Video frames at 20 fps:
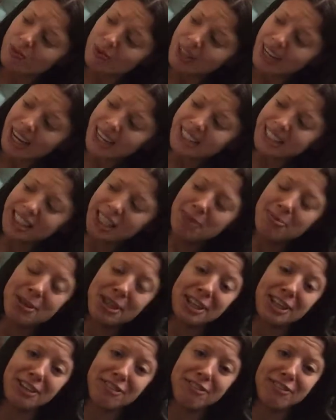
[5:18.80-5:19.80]
How's the
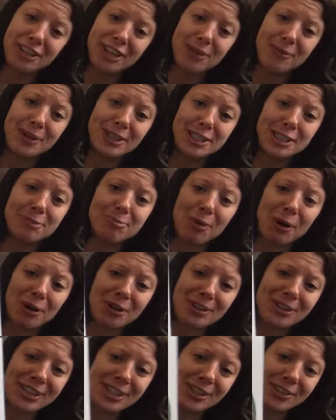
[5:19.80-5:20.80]
chameleon feeling when
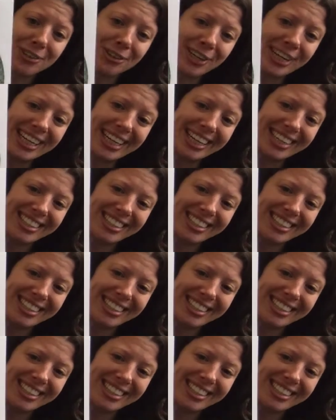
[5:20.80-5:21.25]
sparkling green?